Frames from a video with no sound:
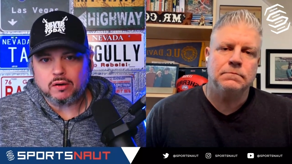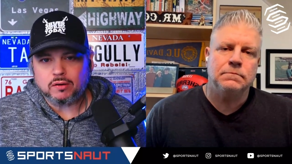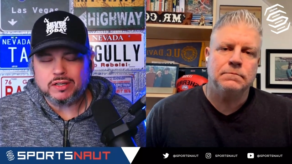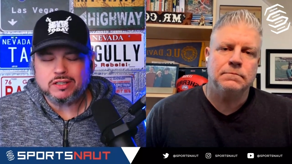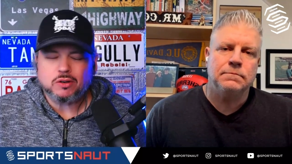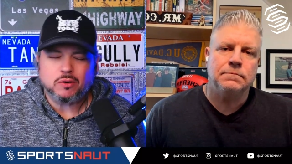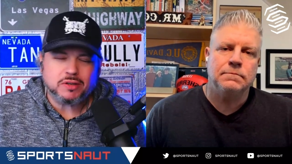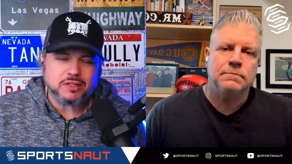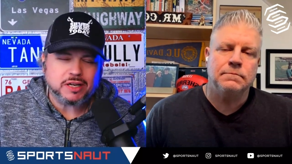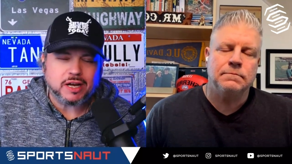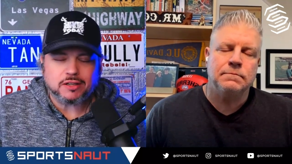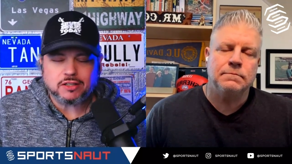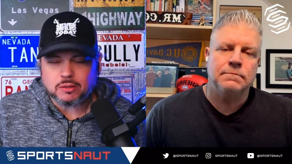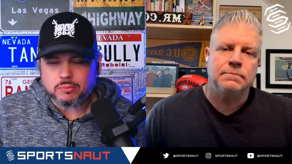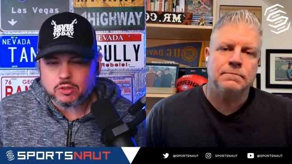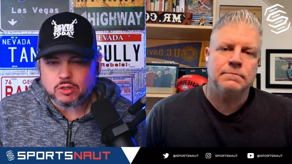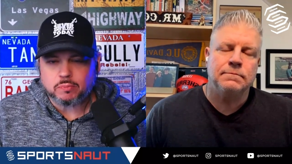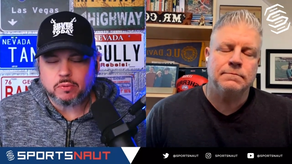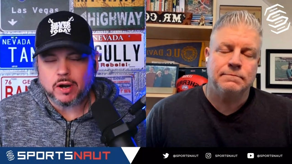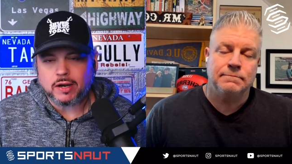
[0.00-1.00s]
Speaker 1: He's always got some
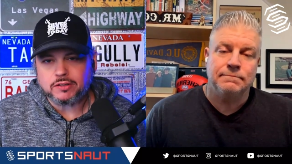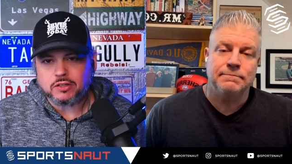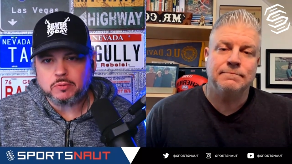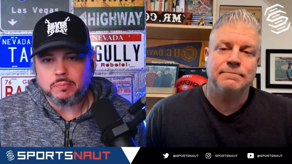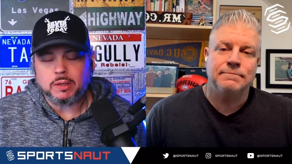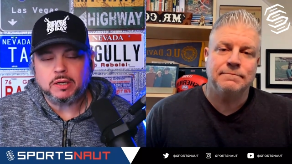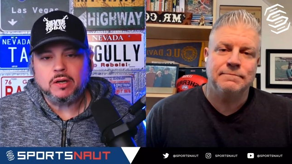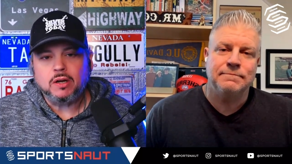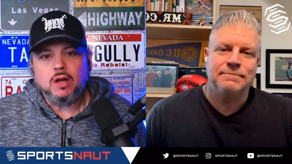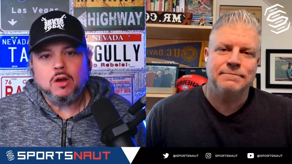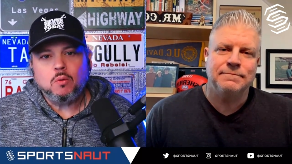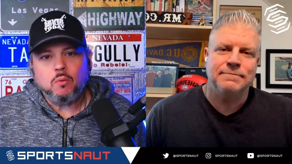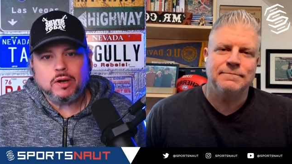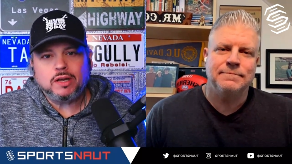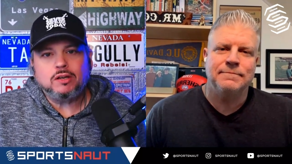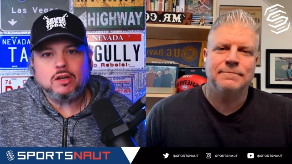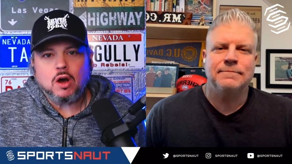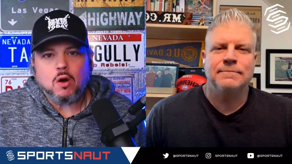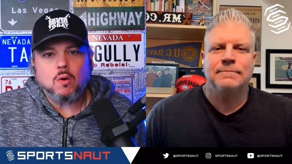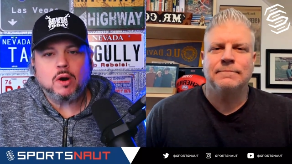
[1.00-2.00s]
surprises, but we
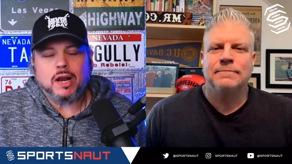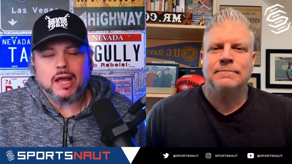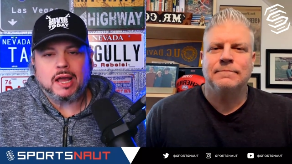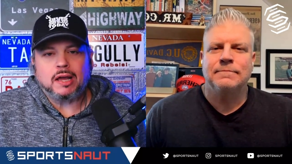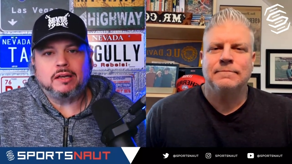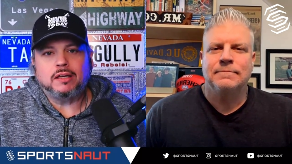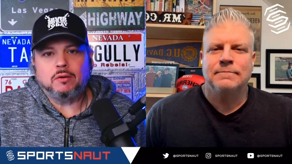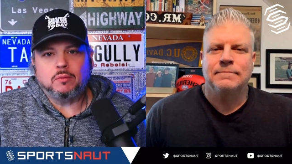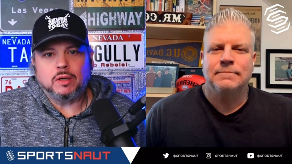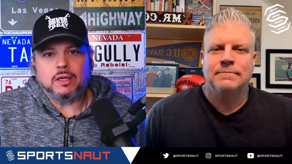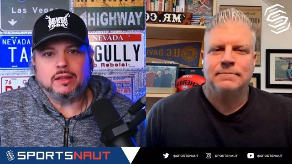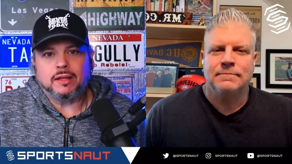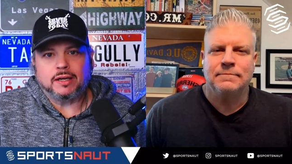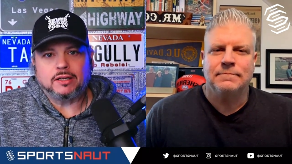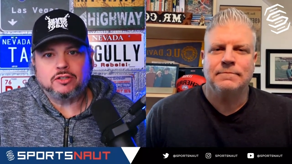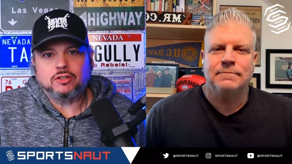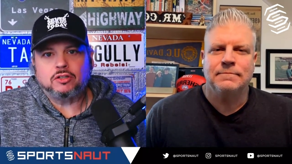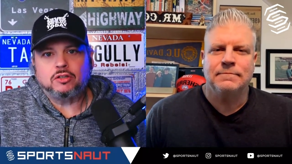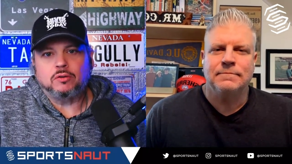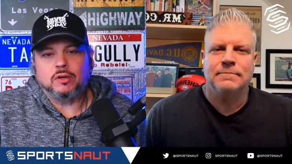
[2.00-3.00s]
know what Andy Reid
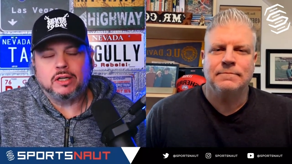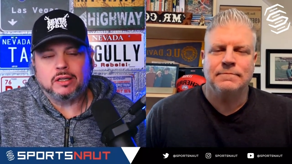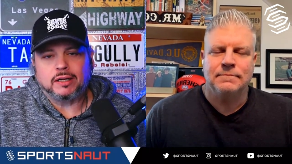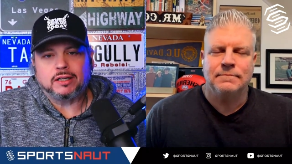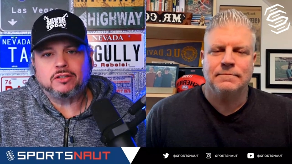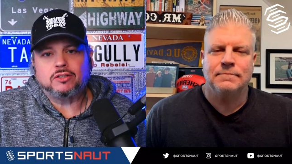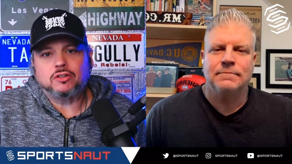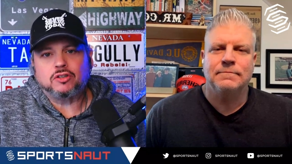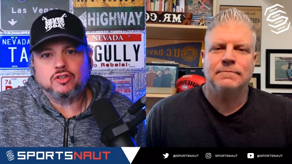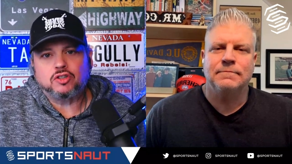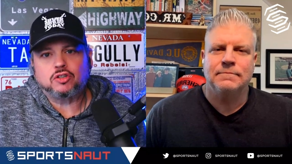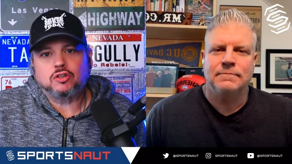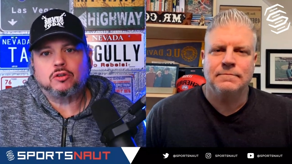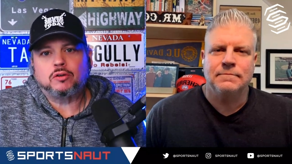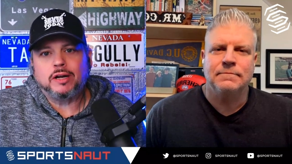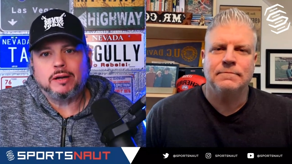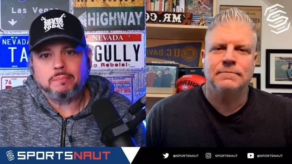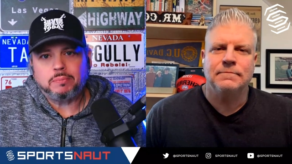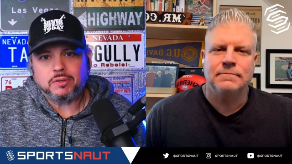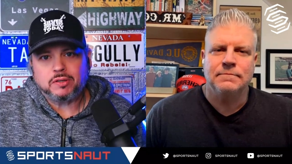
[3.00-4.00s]
likes to do. He likes to
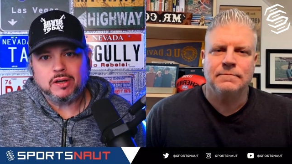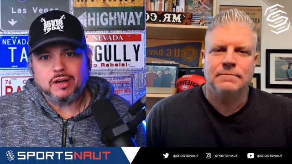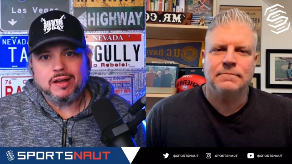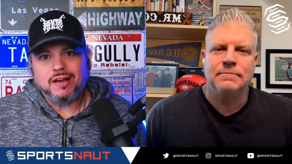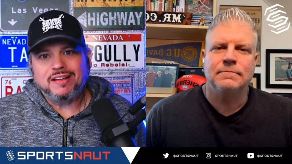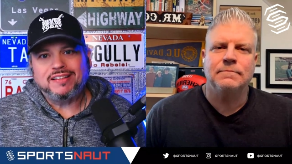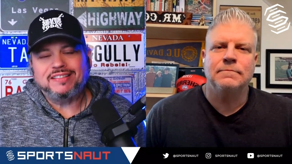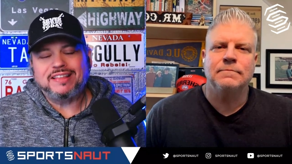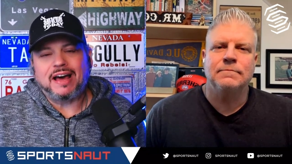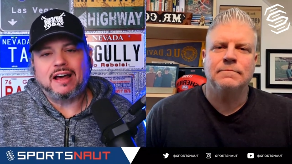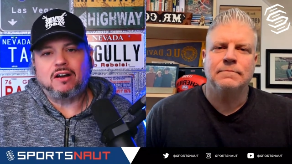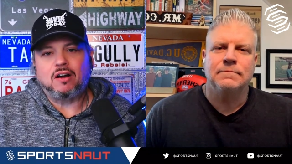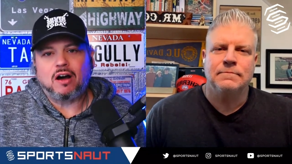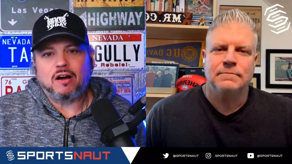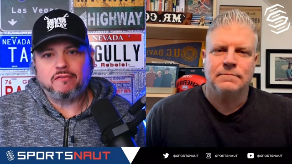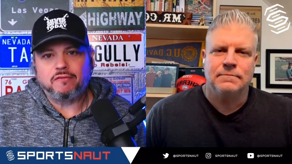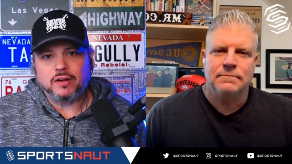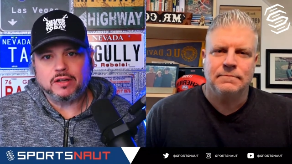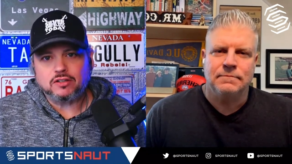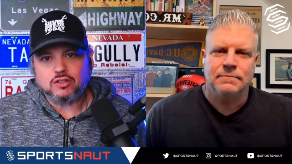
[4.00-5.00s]
script that
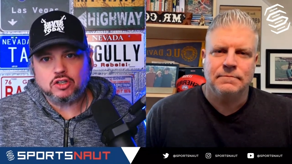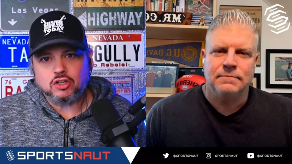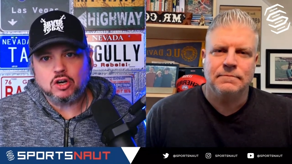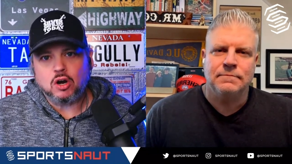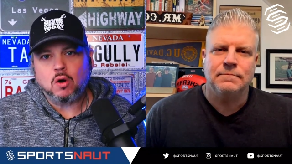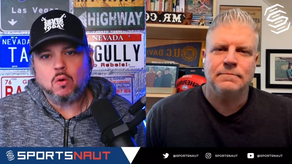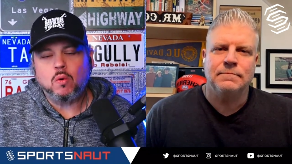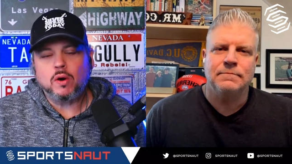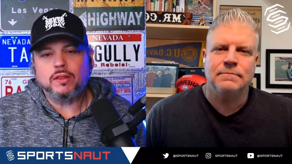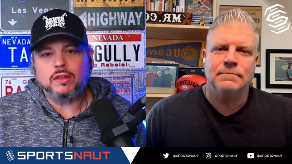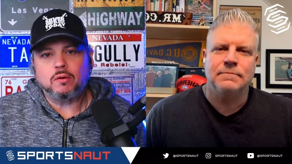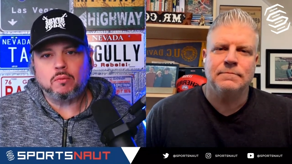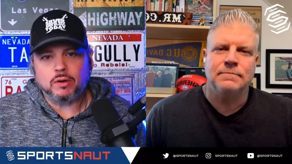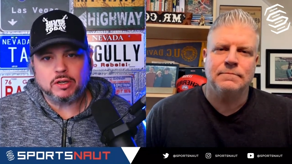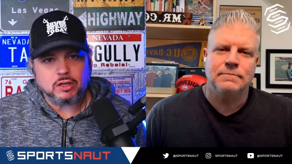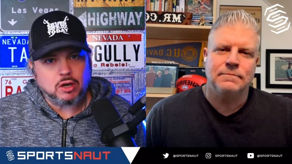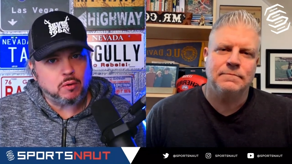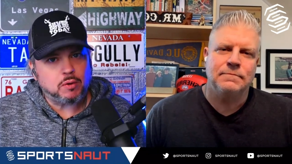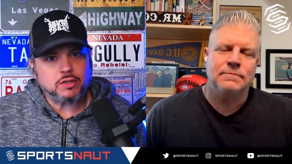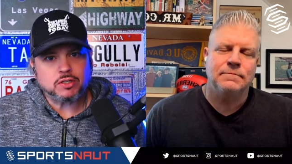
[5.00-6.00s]
offense, go with it. We
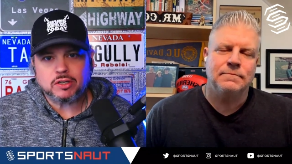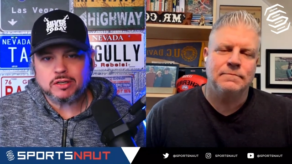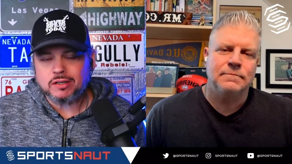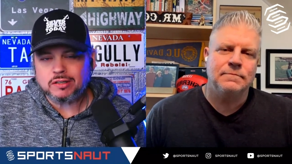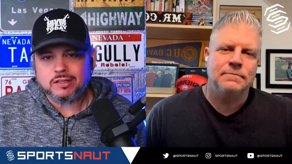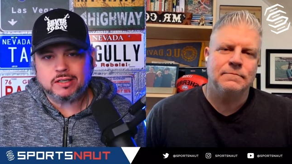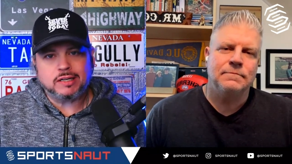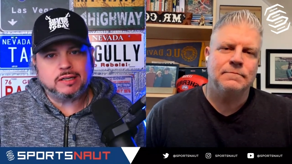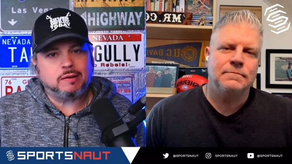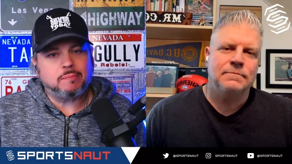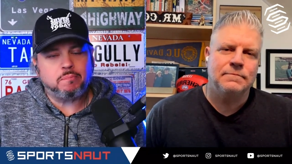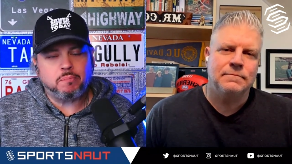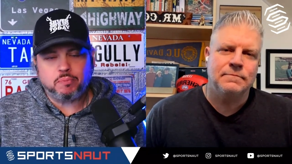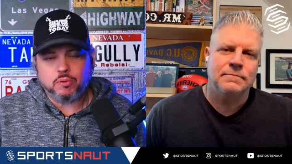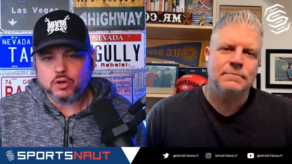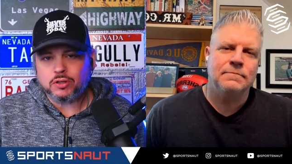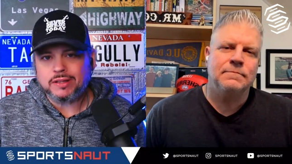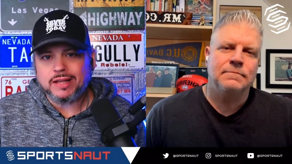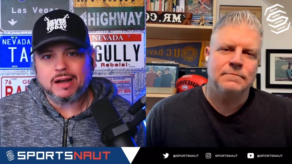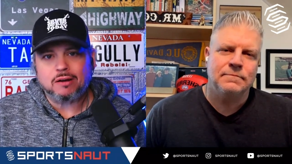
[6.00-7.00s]
know he's going to
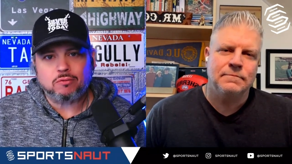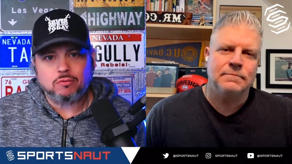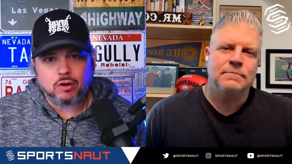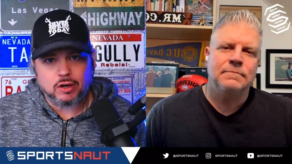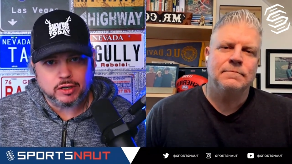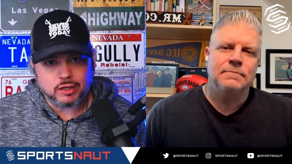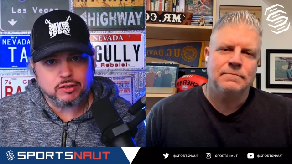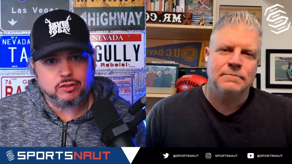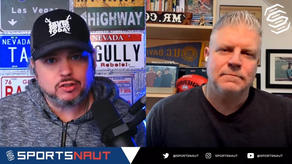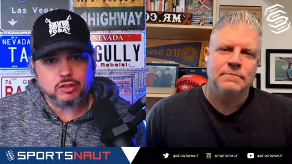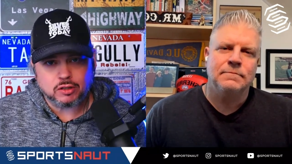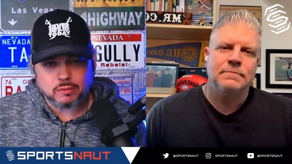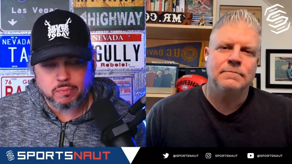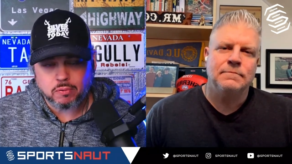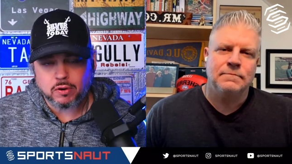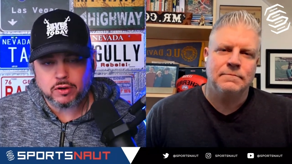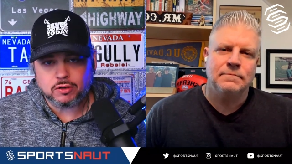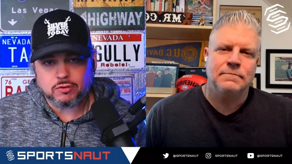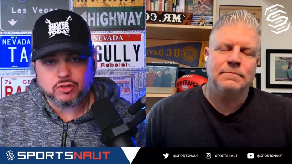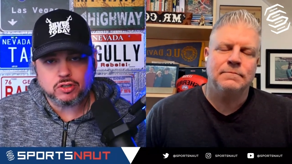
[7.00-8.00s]
put that run in, to the
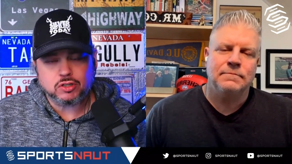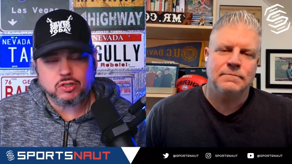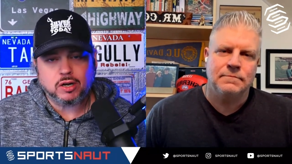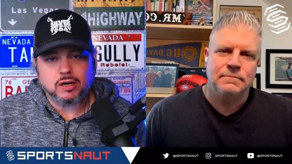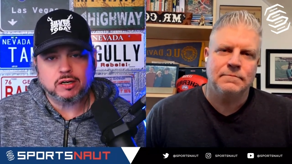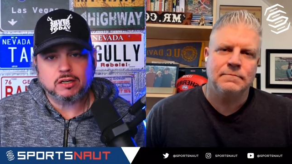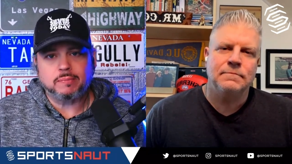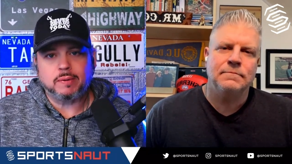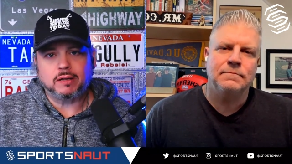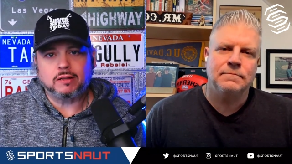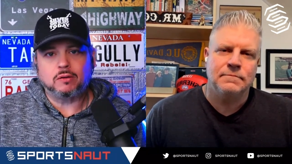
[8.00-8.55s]
point you just talked about,